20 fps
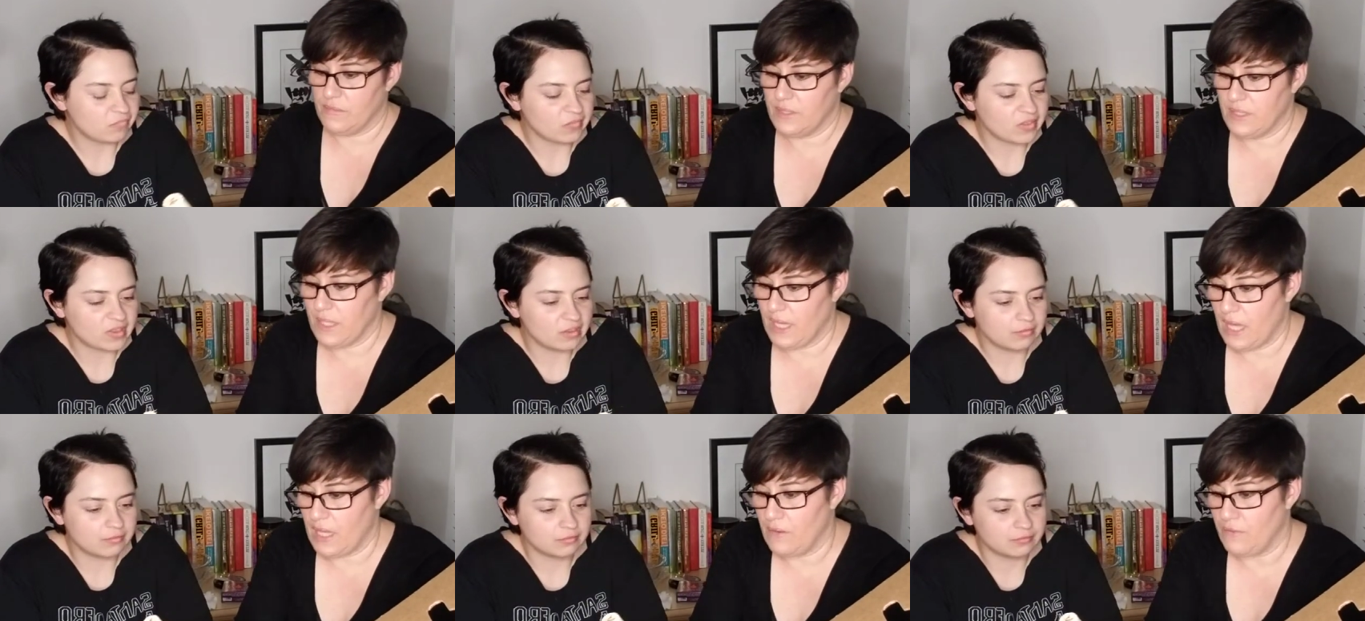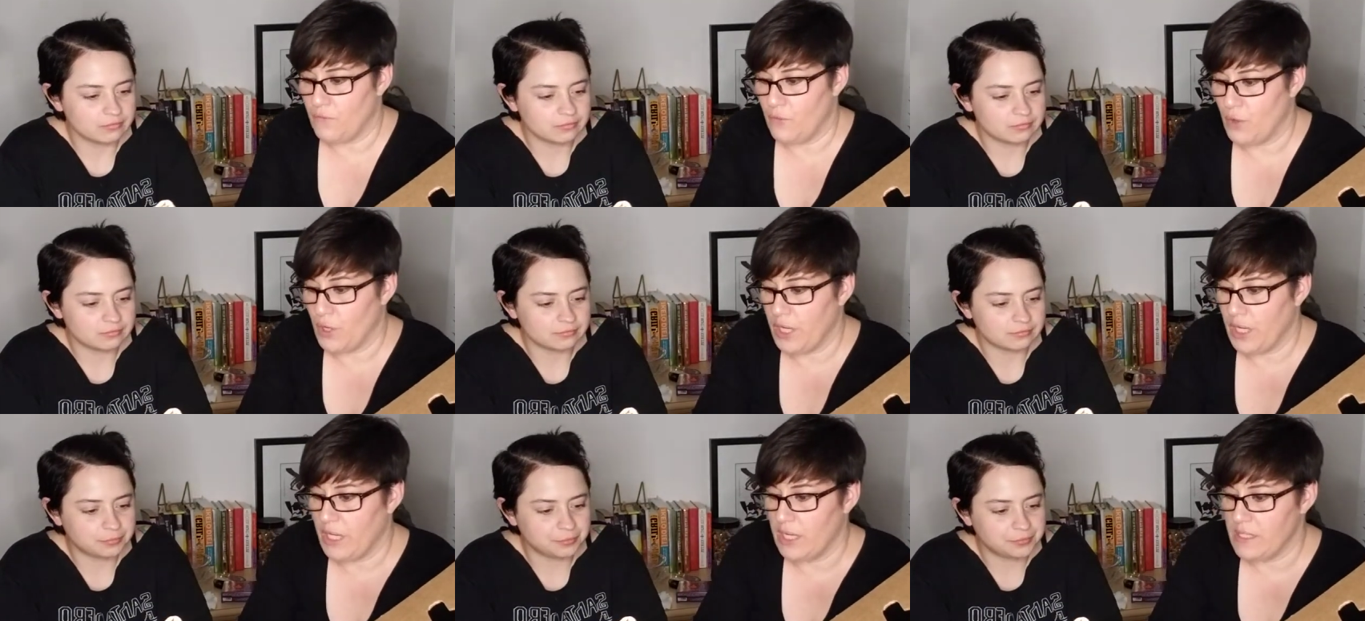
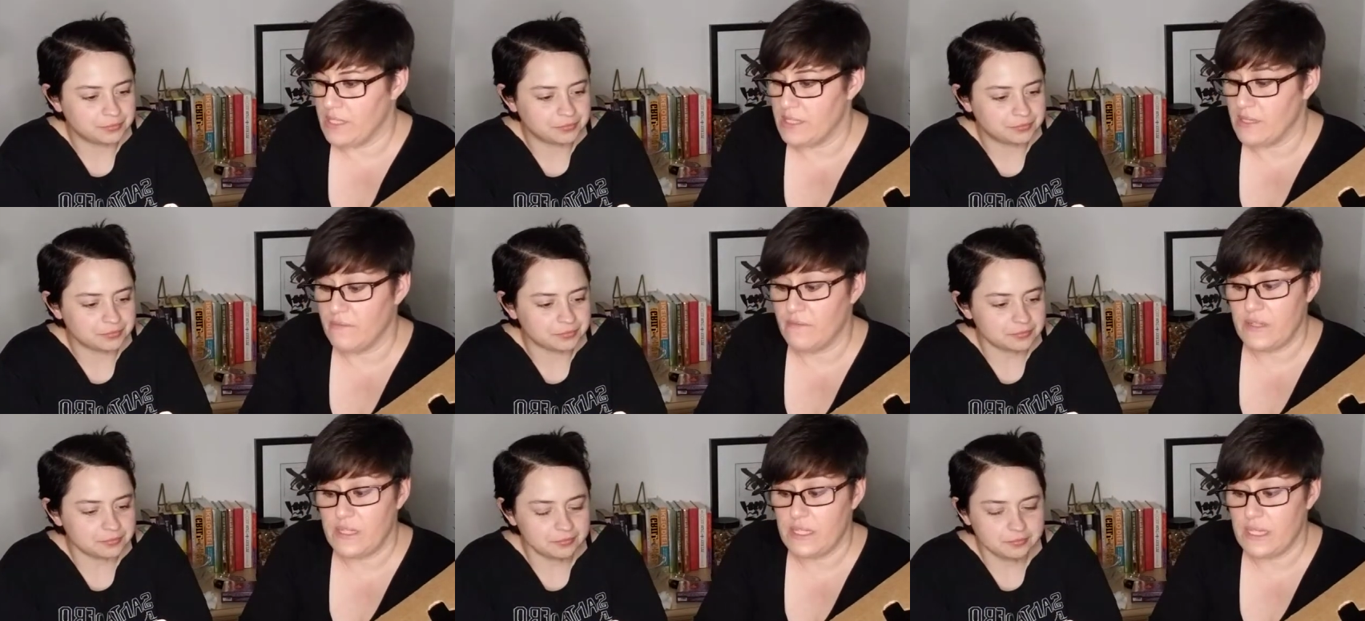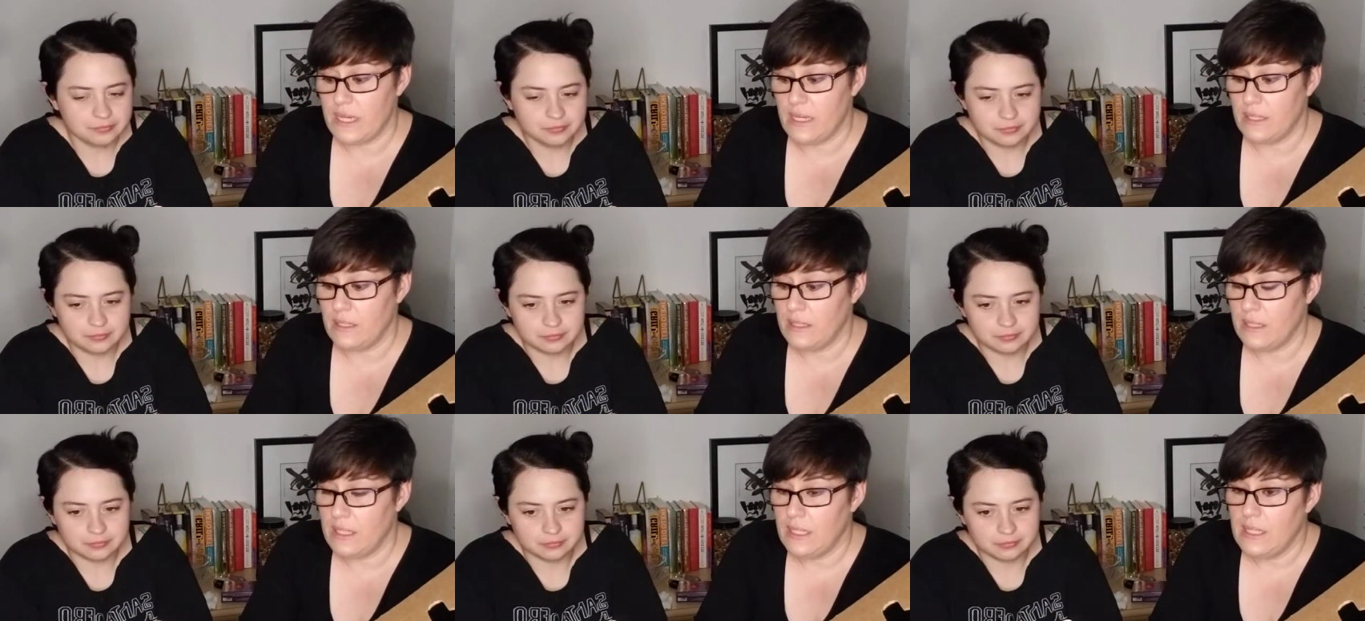Speaker 1: California
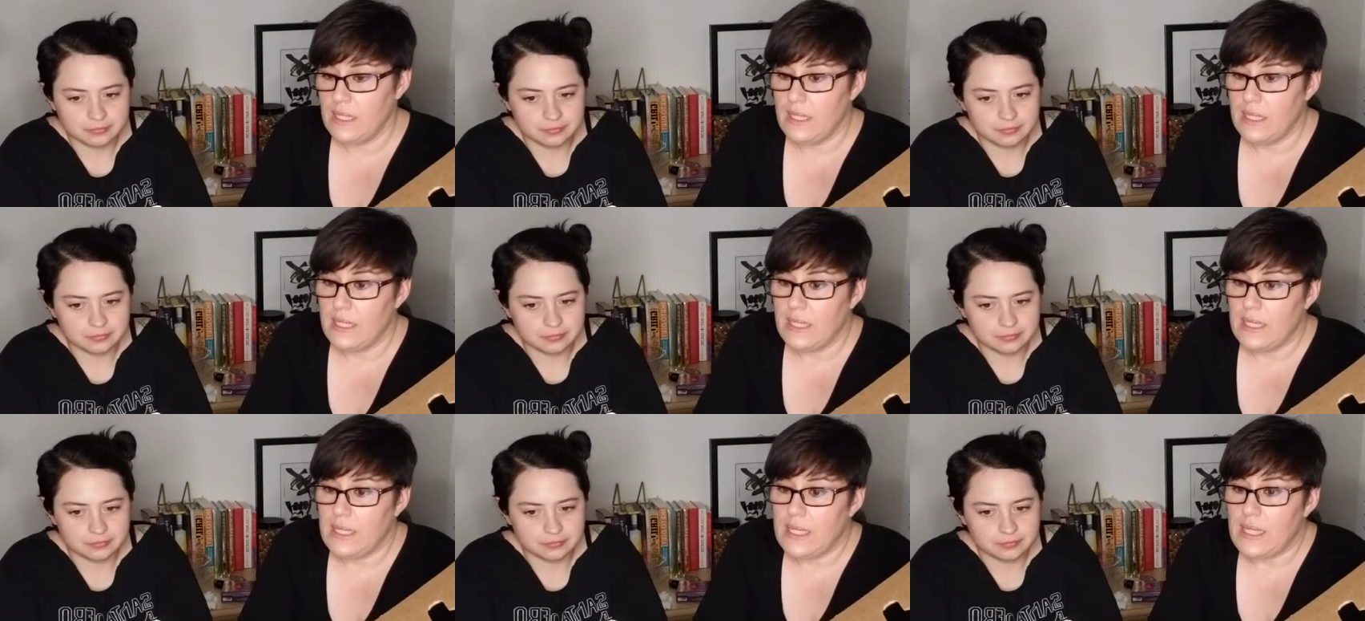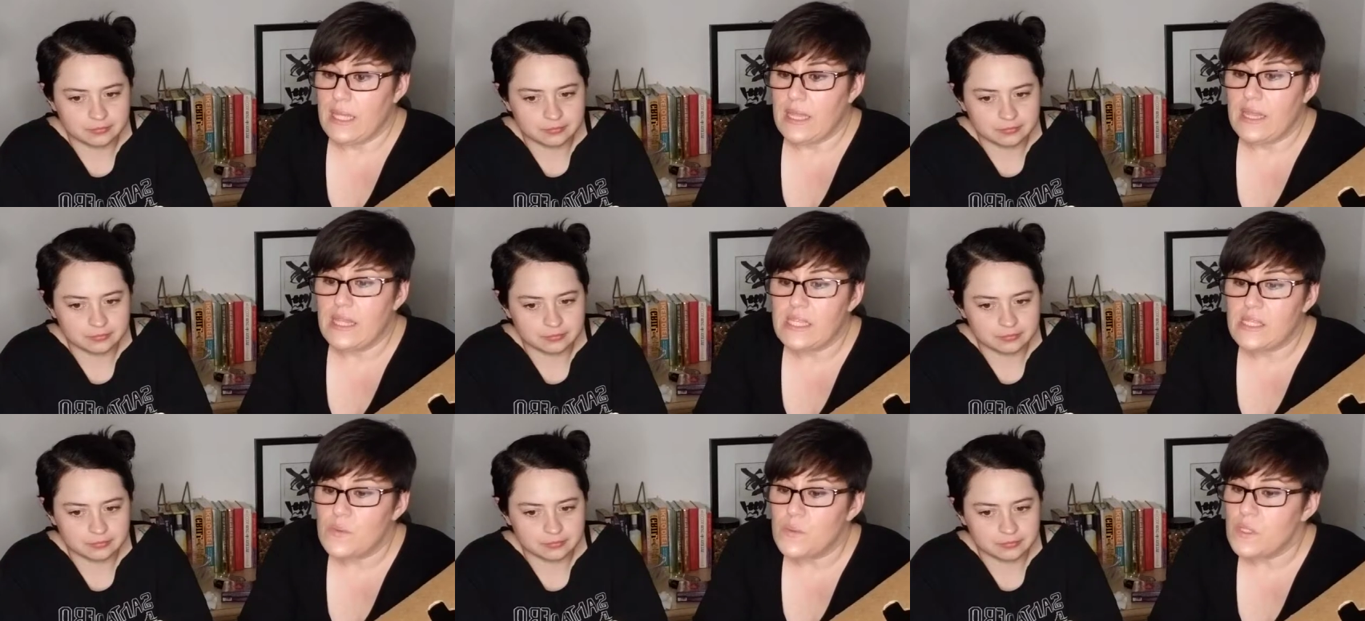Zinfandel.
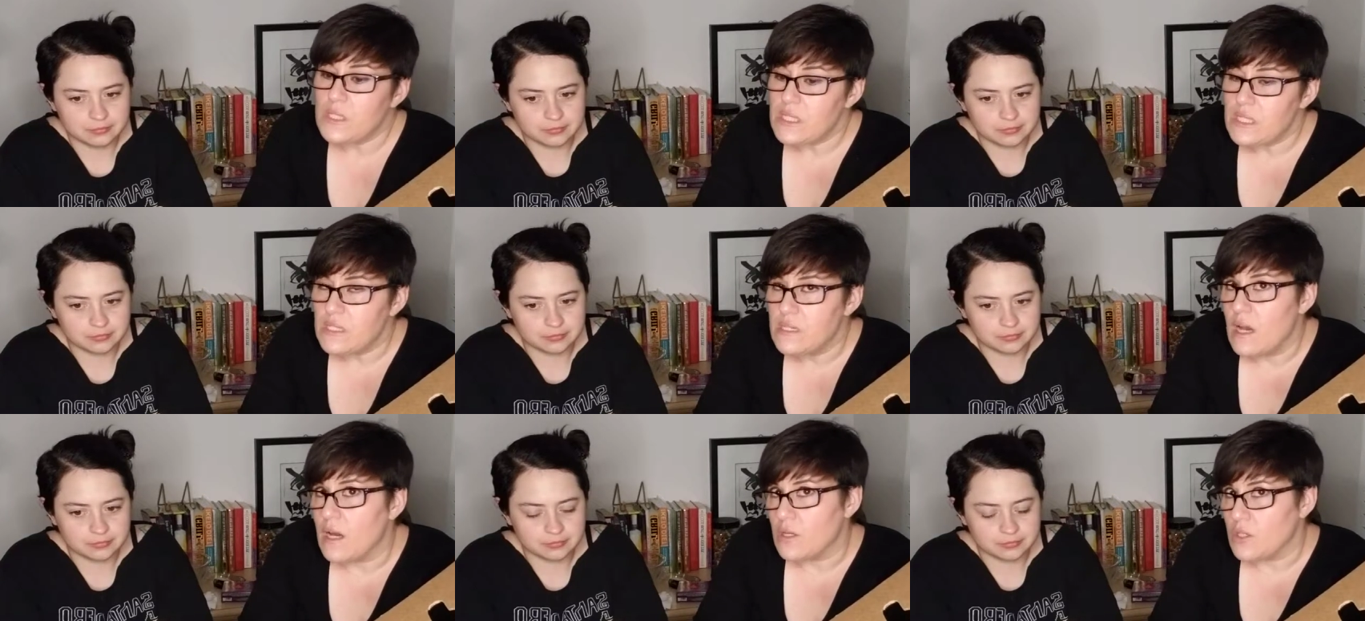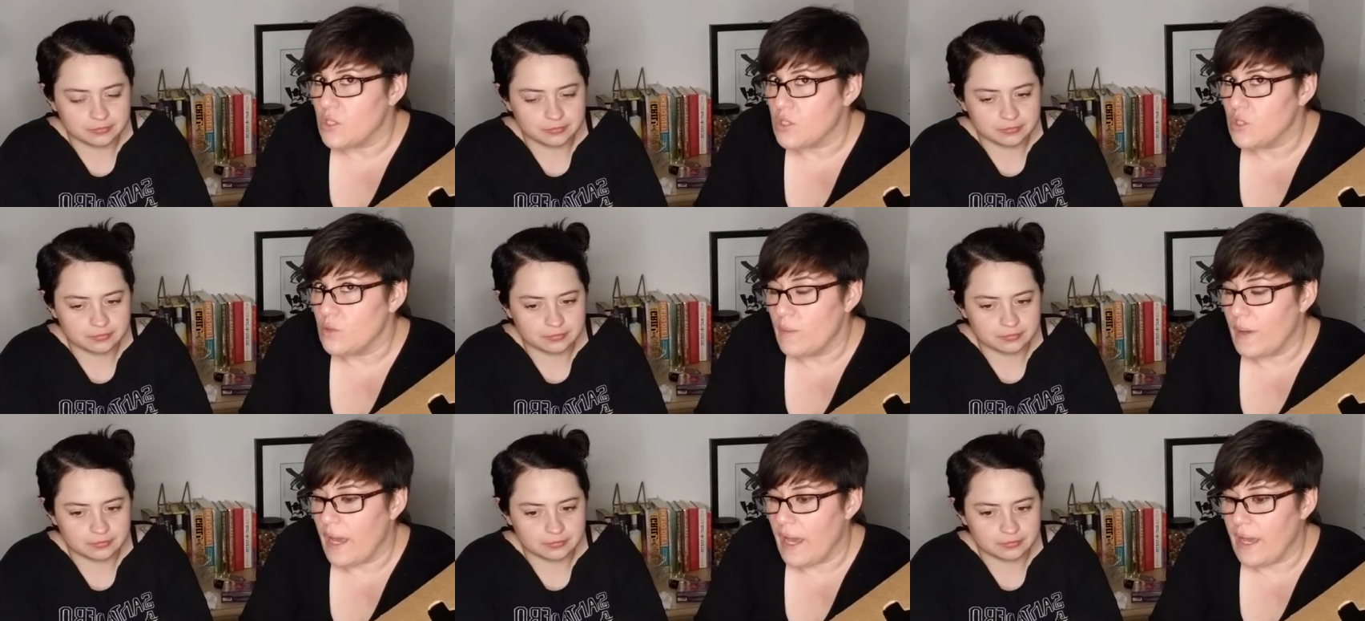This one's not too
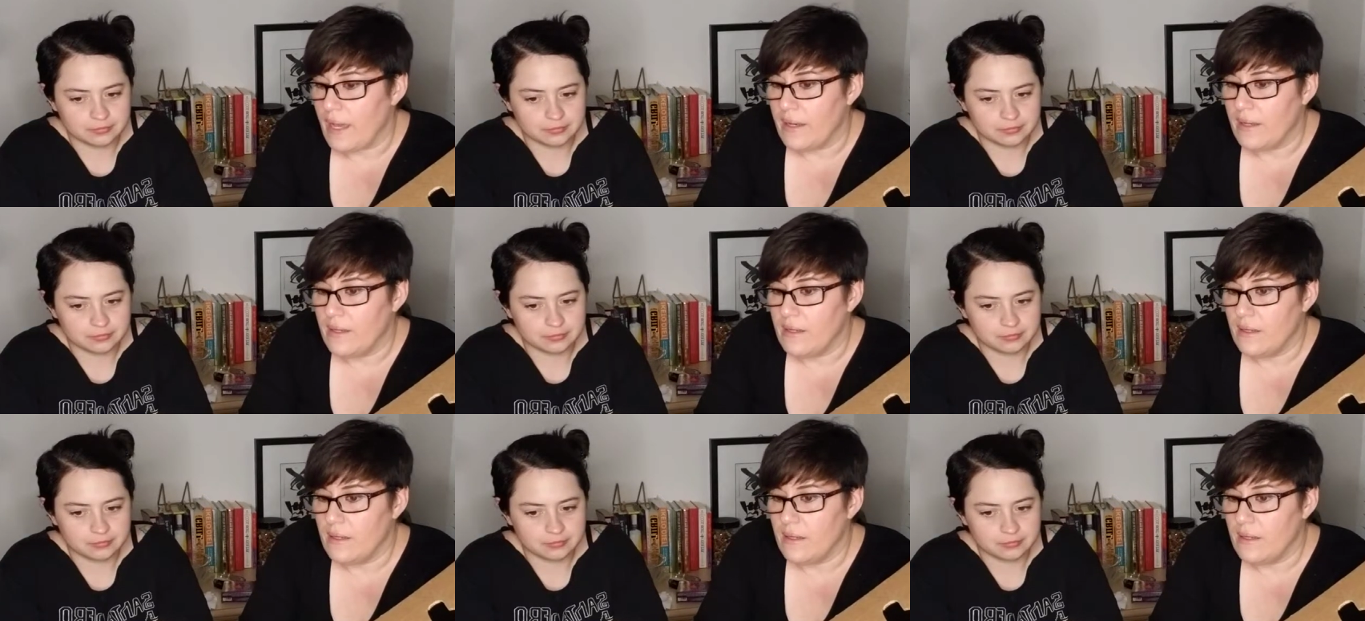bad.